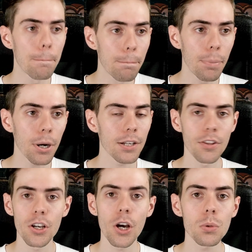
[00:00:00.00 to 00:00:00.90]
but
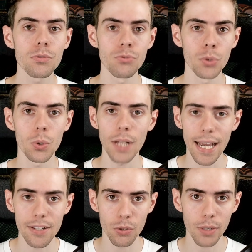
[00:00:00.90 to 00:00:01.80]
the golden rule,
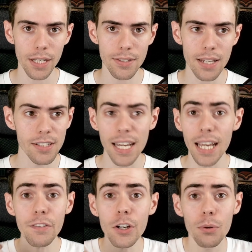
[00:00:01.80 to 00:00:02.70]
as always, is
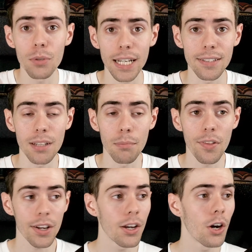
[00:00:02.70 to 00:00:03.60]
if you don't like
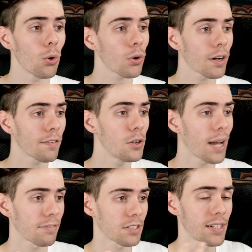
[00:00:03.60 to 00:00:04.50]
something, or if you
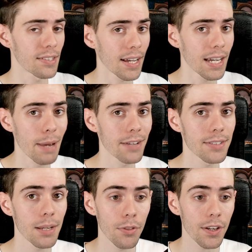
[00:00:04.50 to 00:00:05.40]
have to decide about
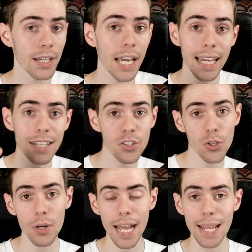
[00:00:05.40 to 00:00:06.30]
something, it's
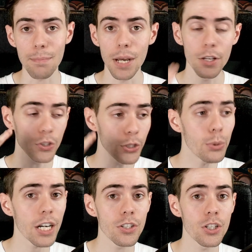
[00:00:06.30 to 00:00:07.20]
your game. You
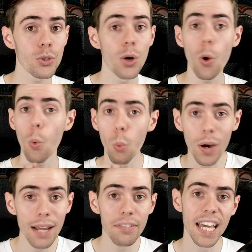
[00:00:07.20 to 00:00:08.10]
can do
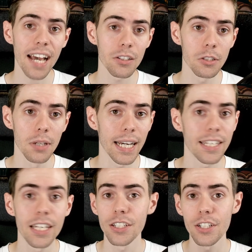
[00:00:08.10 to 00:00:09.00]
whatever the hell you
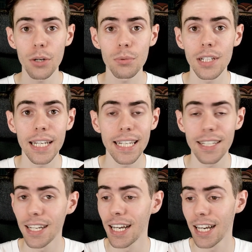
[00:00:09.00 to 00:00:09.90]
like. You don't like